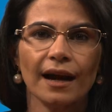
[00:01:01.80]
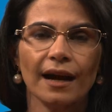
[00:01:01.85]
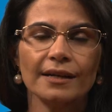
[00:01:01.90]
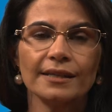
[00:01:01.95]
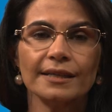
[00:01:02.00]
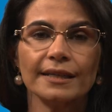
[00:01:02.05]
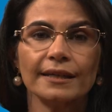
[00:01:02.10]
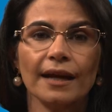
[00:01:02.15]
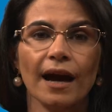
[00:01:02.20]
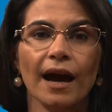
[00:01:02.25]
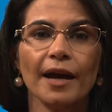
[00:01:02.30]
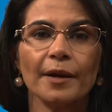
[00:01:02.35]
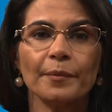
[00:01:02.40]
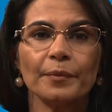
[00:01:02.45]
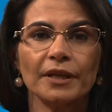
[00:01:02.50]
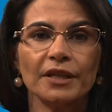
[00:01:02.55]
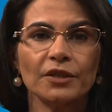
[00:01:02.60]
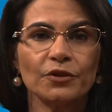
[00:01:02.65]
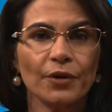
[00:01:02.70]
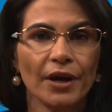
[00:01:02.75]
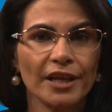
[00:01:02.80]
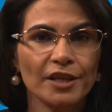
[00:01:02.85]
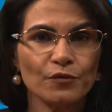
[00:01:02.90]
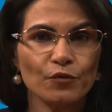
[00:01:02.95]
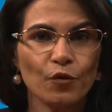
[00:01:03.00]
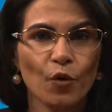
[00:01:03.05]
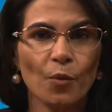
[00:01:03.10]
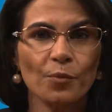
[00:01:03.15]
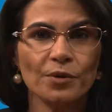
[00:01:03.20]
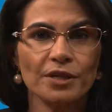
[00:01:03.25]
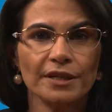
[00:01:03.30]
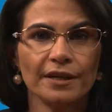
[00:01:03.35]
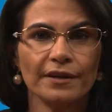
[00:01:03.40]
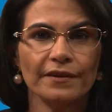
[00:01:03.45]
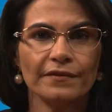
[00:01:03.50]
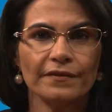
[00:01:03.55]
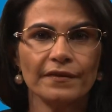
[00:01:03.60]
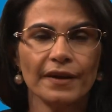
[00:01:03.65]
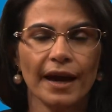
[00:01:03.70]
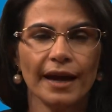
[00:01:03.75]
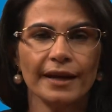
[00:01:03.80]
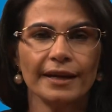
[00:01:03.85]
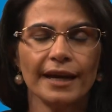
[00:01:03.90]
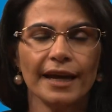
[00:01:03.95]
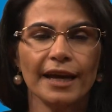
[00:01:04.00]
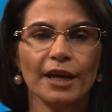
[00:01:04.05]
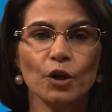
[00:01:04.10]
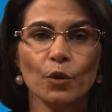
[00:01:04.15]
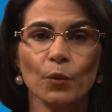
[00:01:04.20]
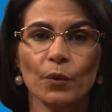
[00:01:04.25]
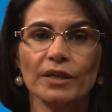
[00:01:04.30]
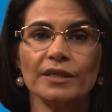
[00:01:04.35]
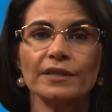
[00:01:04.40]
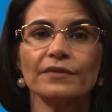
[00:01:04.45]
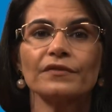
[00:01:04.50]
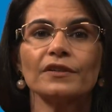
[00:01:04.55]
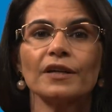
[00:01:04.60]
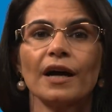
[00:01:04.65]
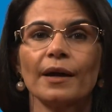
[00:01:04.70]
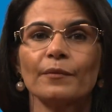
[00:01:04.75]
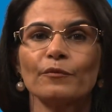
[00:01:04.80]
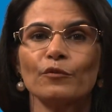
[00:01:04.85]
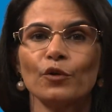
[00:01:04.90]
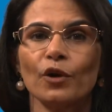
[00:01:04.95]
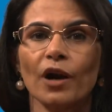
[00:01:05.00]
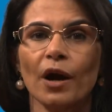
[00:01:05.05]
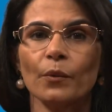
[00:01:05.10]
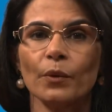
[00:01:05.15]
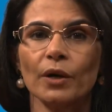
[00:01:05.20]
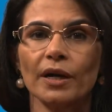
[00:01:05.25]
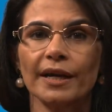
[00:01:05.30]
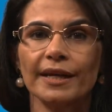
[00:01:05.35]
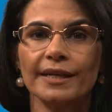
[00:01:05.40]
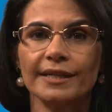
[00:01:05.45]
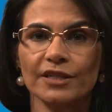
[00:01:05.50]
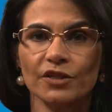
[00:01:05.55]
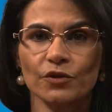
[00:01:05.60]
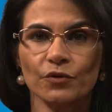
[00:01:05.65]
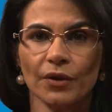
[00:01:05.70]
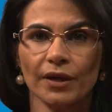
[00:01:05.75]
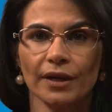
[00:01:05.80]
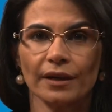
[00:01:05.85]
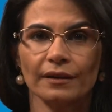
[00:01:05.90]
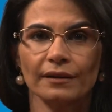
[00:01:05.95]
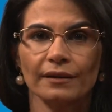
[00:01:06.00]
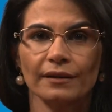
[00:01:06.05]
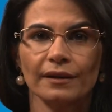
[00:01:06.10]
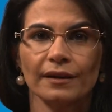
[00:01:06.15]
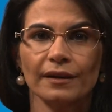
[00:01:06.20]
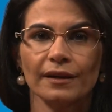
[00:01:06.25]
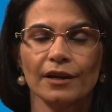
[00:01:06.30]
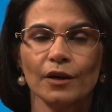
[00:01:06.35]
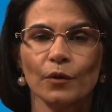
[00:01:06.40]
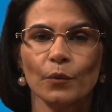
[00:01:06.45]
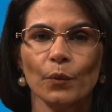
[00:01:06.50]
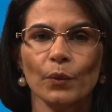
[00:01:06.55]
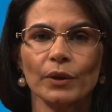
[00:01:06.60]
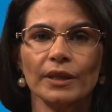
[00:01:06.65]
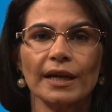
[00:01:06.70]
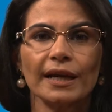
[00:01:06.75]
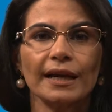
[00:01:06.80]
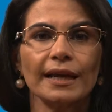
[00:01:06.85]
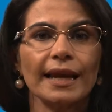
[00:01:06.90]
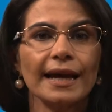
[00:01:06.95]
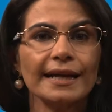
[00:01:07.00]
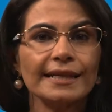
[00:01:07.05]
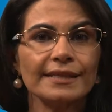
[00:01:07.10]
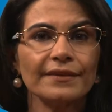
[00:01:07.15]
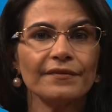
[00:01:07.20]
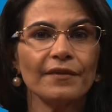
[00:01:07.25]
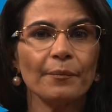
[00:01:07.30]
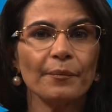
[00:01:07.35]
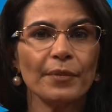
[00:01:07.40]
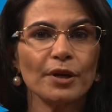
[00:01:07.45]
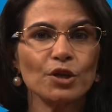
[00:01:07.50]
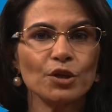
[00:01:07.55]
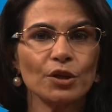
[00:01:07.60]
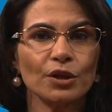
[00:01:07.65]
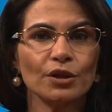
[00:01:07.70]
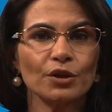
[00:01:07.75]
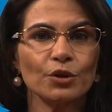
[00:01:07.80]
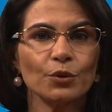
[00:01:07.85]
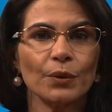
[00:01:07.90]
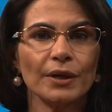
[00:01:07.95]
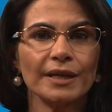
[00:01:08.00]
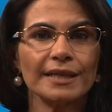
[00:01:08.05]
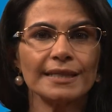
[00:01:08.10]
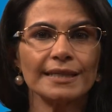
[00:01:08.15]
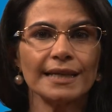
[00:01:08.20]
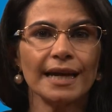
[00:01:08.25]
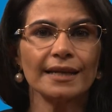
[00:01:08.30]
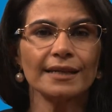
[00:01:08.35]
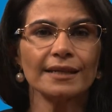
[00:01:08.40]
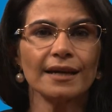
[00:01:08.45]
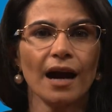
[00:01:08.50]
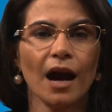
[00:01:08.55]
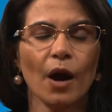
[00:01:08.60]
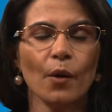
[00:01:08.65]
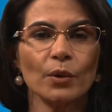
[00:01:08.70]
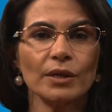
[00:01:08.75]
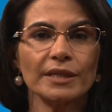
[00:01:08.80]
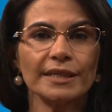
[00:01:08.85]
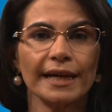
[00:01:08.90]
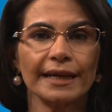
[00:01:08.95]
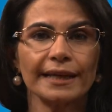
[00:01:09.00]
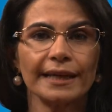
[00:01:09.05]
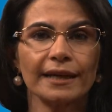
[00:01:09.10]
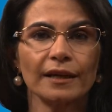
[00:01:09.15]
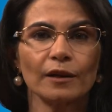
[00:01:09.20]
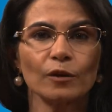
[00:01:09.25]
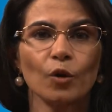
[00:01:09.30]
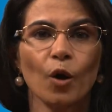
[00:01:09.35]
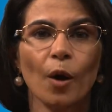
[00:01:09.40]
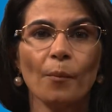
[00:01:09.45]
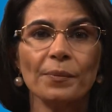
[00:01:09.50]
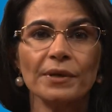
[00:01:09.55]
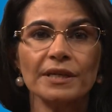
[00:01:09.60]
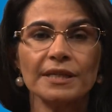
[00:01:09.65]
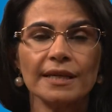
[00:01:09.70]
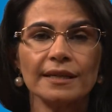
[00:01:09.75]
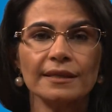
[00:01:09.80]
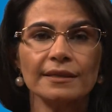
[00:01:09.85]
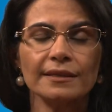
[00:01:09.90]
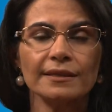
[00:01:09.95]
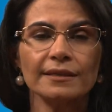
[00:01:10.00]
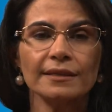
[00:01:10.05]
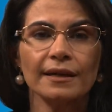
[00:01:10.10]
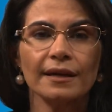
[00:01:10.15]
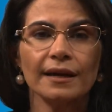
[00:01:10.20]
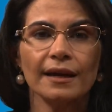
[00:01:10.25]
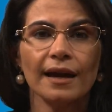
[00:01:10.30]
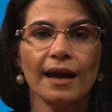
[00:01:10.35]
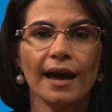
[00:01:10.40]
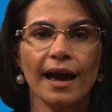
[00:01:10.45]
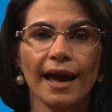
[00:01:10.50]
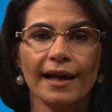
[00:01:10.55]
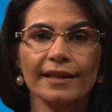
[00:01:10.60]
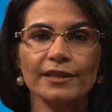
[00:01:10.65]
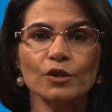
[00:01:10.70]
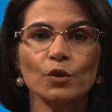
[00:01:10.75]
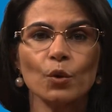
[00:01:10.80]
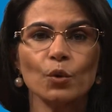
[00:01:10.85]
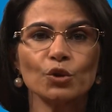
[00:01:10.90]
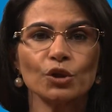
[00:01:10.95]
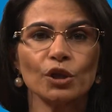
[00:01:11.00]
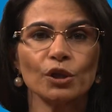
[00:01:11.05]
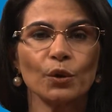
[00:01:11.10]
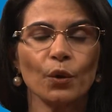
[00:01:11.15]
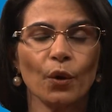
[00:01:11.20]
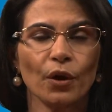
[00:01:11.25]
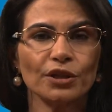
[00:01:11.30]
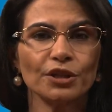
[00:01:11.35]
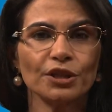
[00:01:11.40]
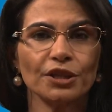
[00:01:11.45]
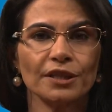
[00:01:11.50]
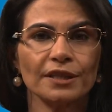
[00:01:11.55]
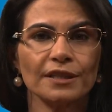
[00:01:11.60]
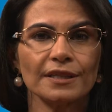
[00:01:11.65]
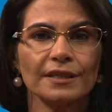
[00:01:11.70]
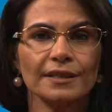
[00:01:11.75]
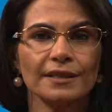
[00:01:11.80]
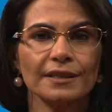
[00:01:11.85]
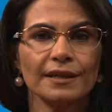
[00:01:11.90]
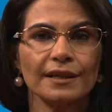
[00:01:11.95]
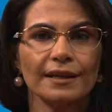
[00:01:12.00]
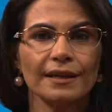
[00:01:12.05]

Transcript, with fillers: undeniably transformative and innovative time for our industry, with a collective ambition to extend our technical competence and social conscience,